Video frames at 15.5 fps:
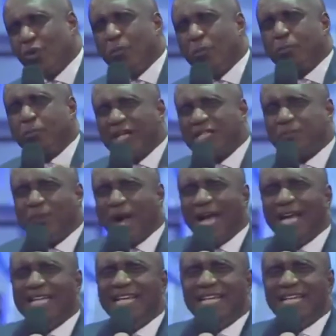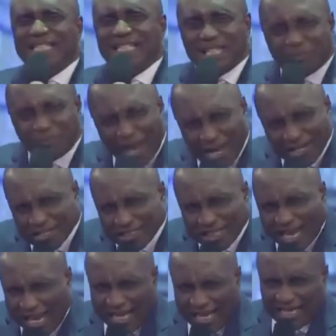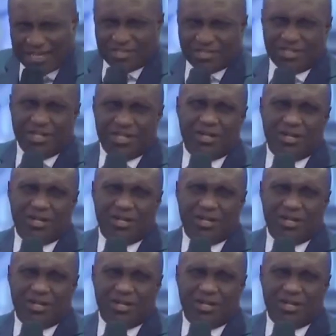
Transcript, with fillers: could prosper in a strange land